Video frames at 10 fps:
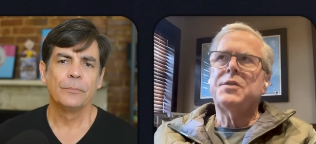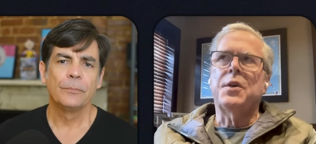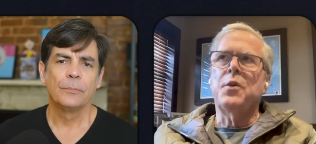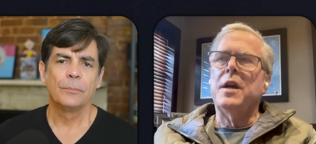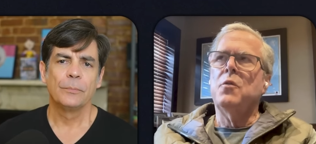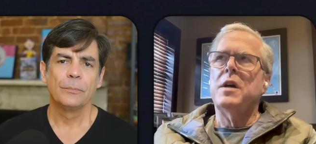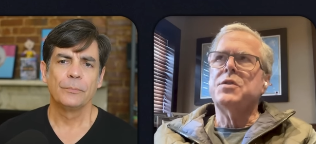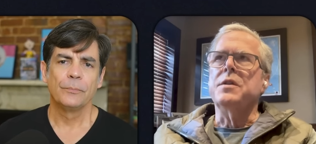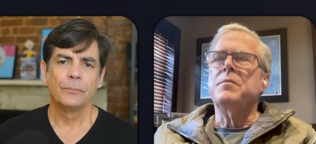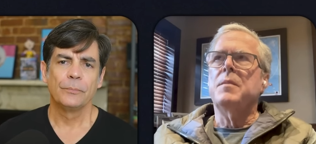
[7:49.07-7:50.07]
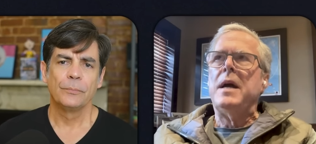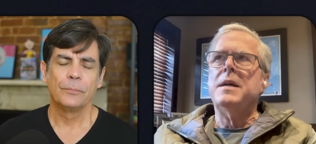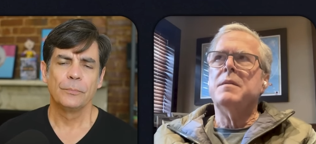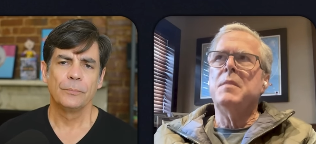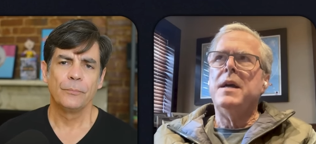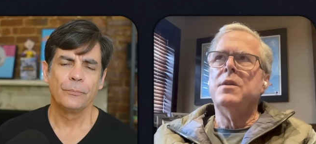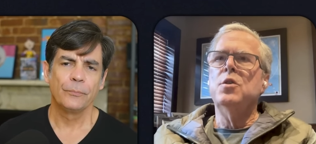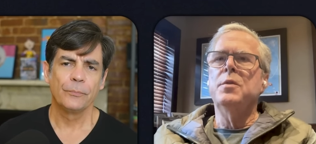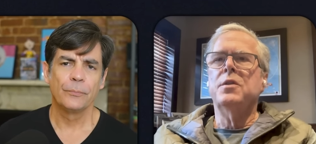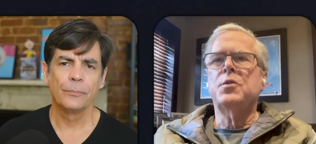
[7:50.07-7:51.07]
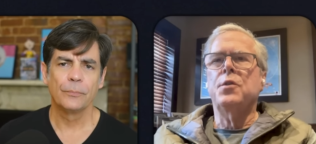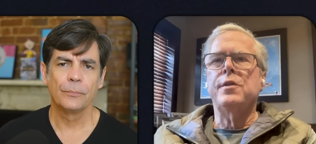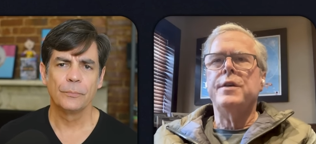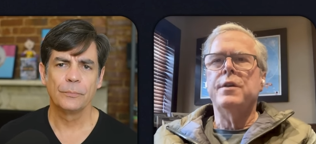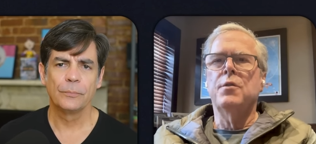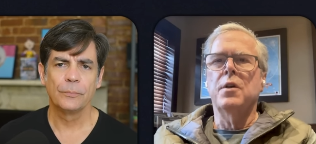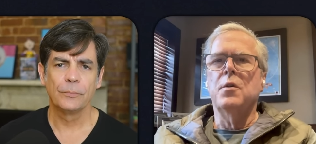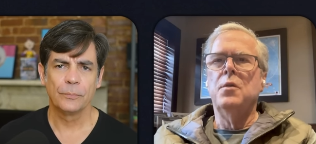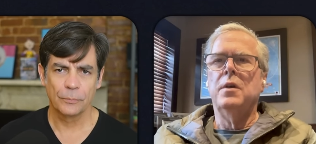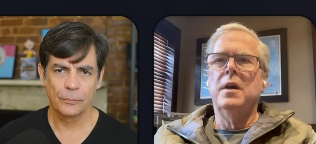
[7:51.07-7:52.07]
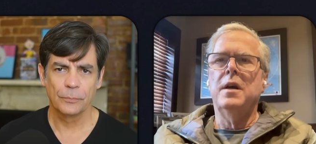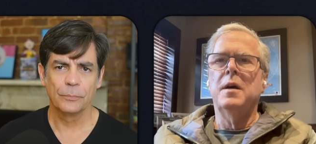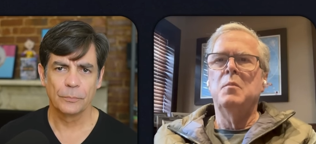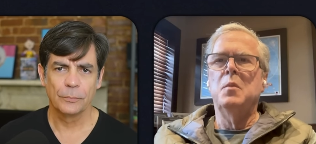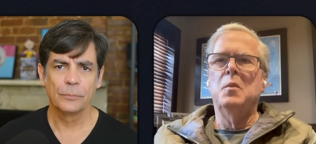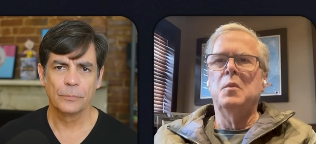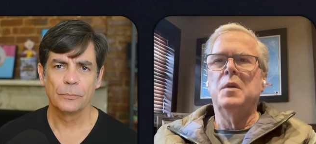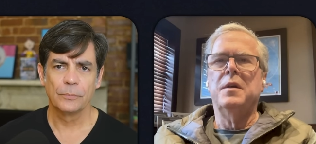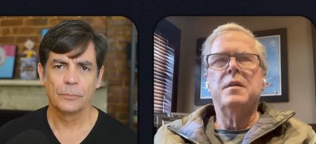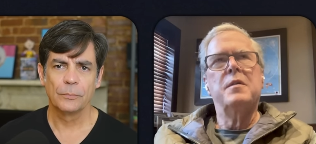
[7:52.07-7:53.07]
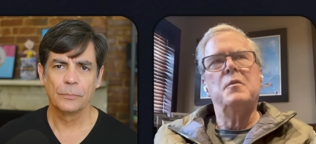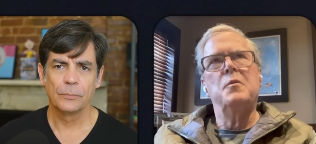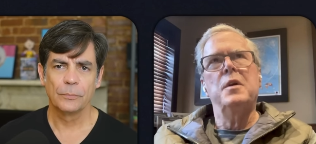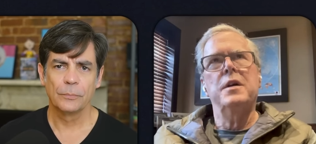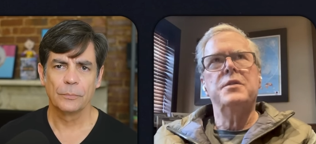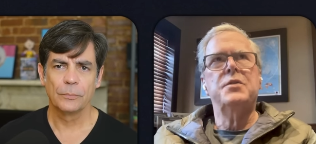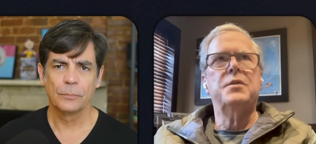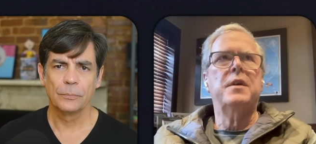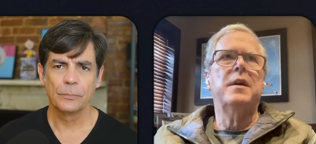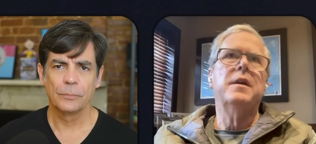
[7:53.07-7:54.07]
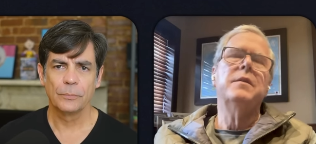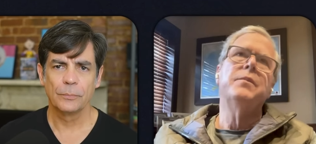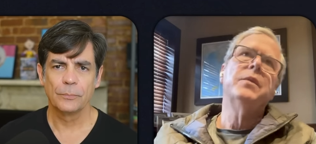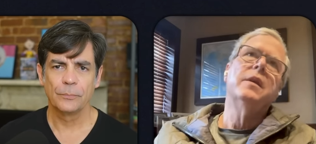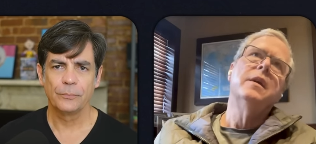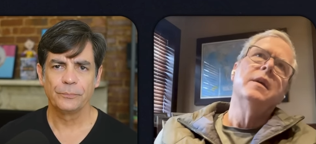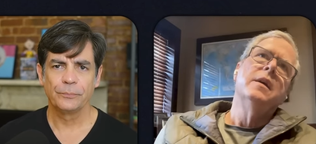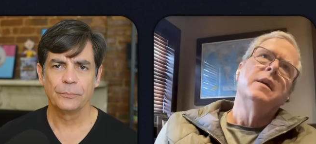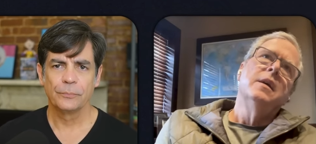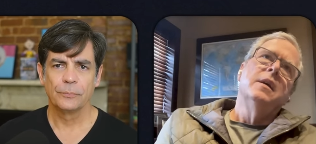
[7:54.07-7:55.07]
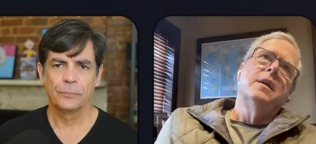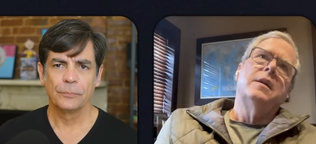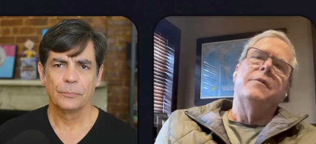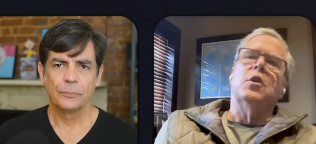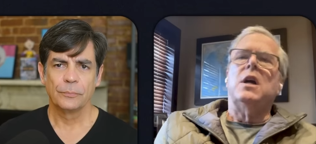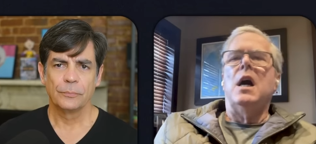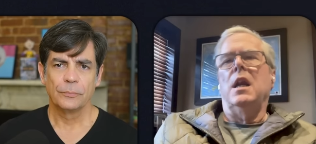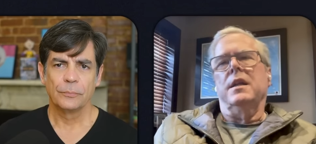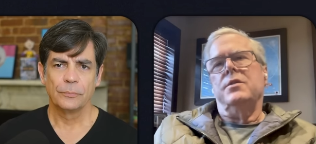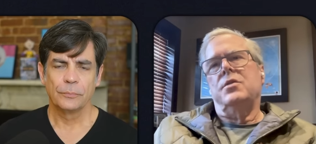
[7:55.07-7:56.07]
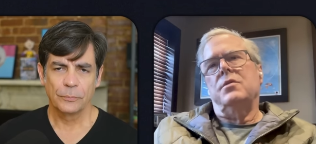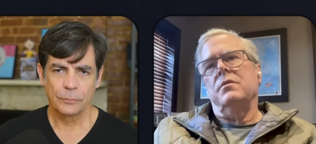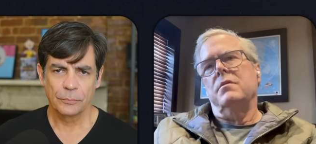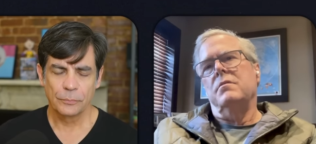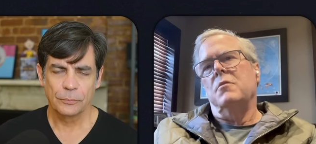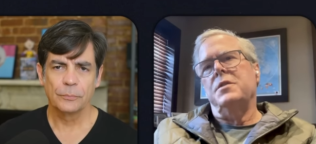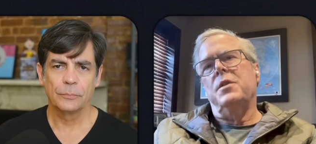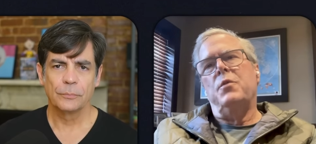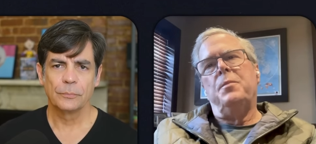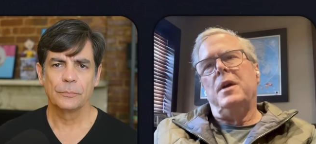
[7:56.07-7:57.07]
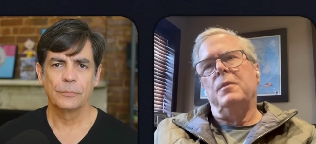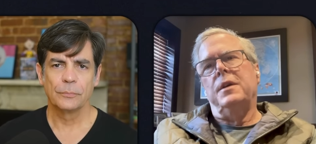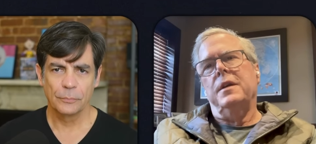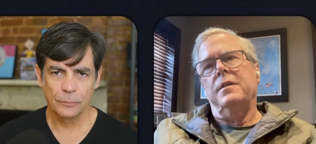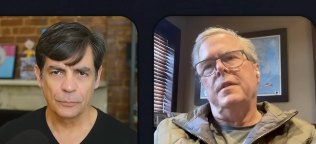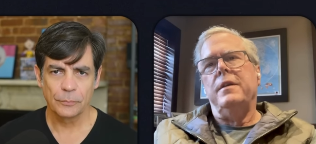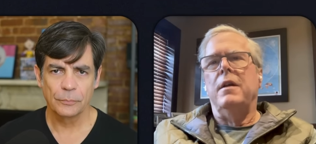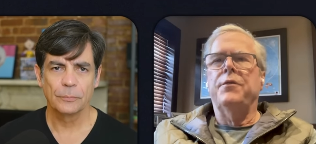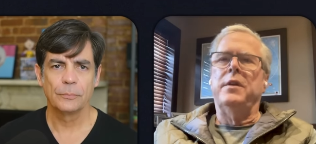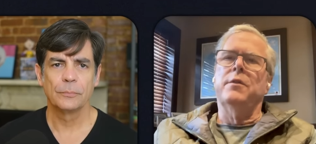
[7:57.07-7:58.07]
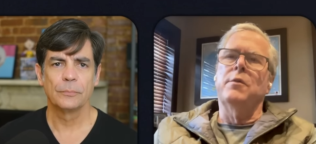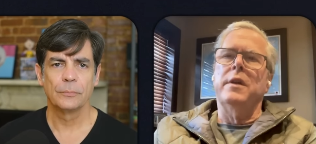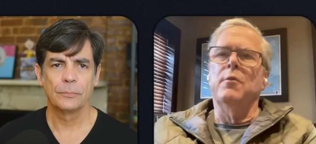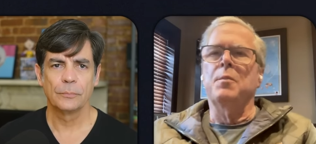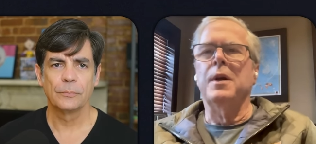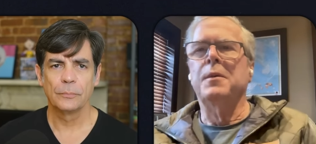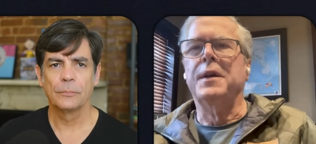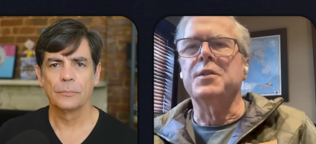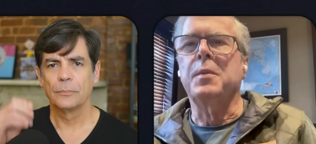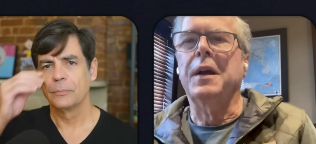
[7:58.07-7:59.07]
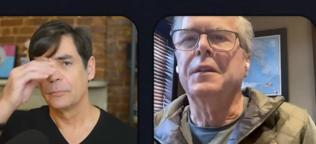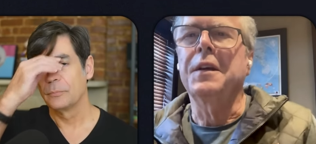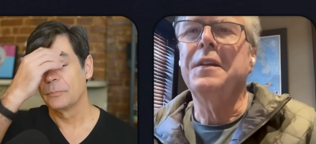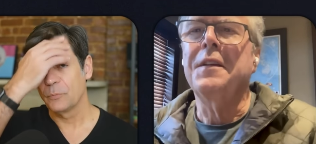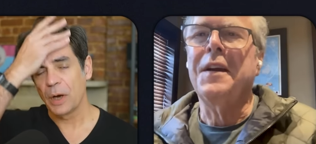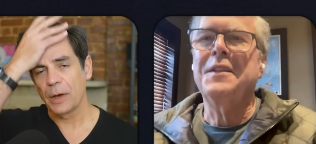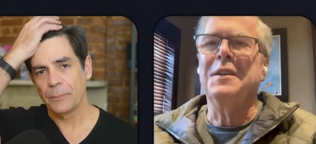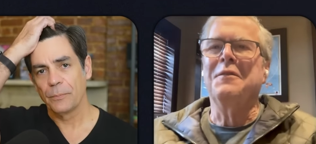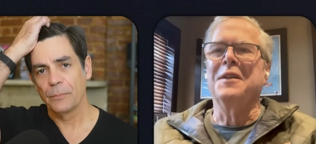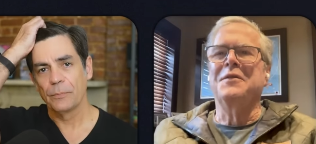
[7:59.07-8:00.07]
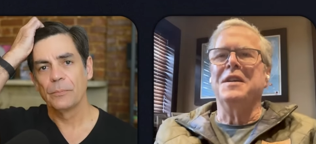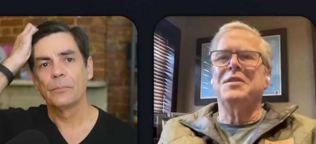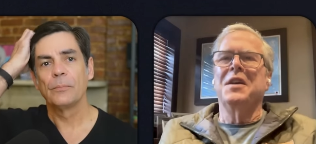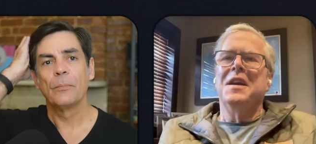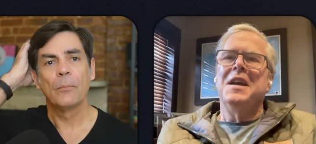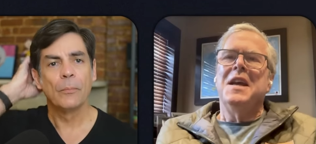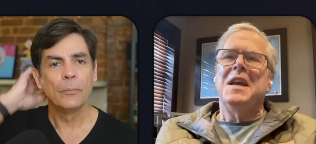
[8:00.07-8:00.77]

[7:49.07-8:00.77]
Speaker 1: That's a great question. My my gubernatorial hero um, was uh, Governor Collins. Wasn't a Republican. I don't think there were any Republicans back then right. in the 1950s.